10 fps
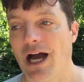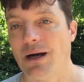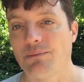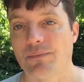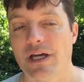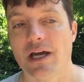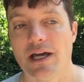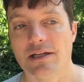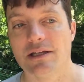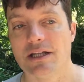Um,
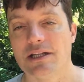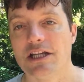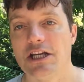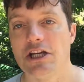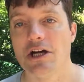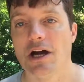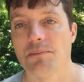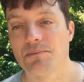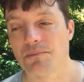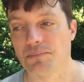in, in, the
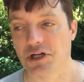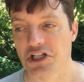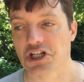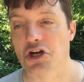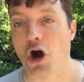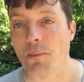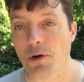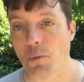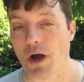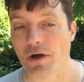um, British
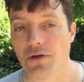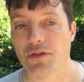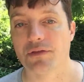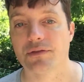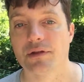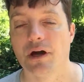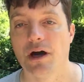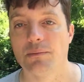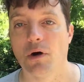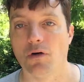Commonwealth
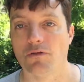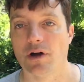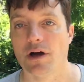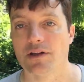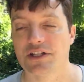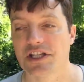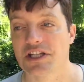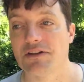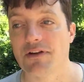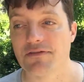um, of uh, the
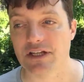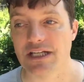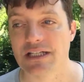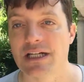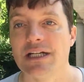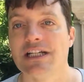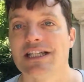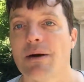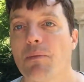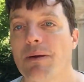1650s,
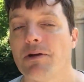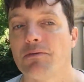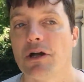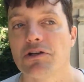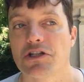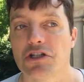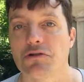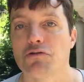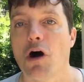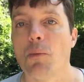some women wrote
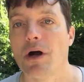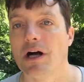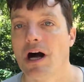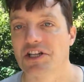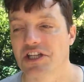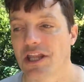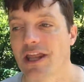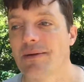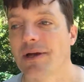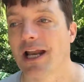to Cromwell asking
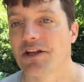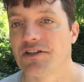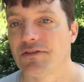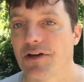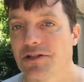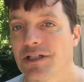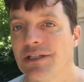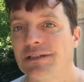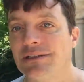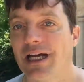that they be allowed to vote
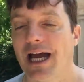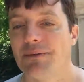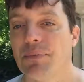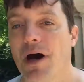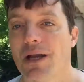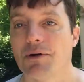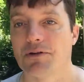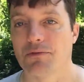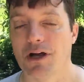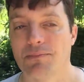and
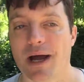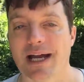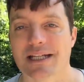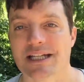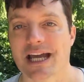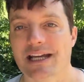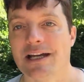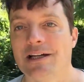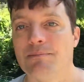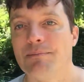Parliament wrote back
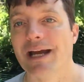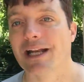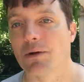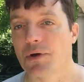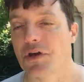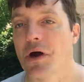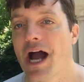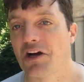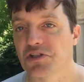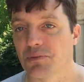saying, meddle with your
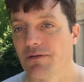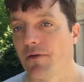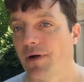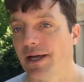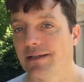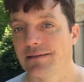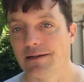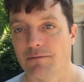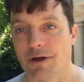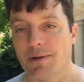housewifery.
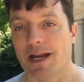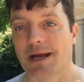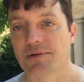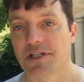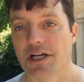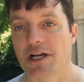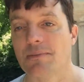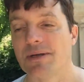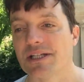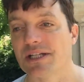Women had absolutely
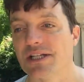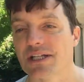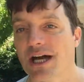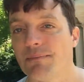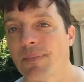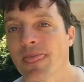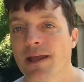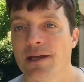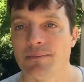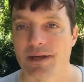no business um,
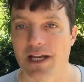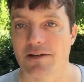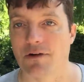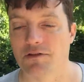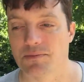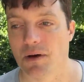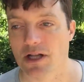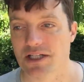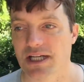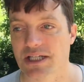getting involved in
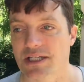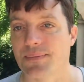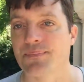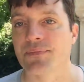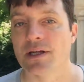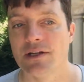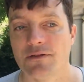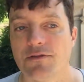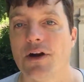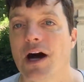politics.
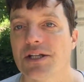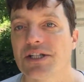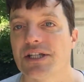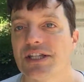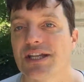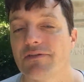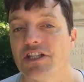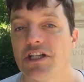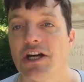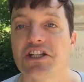France in the
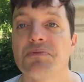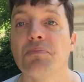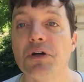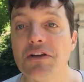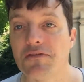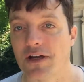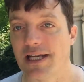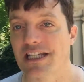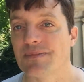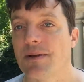1790s
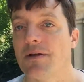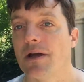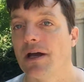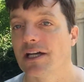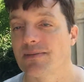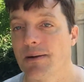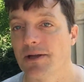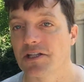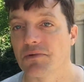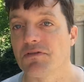briefly exper uh,
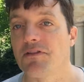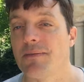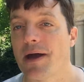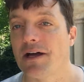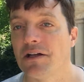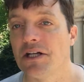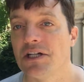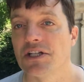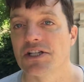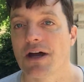experimented with female
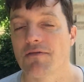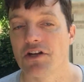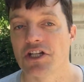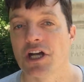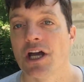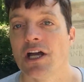suffrage.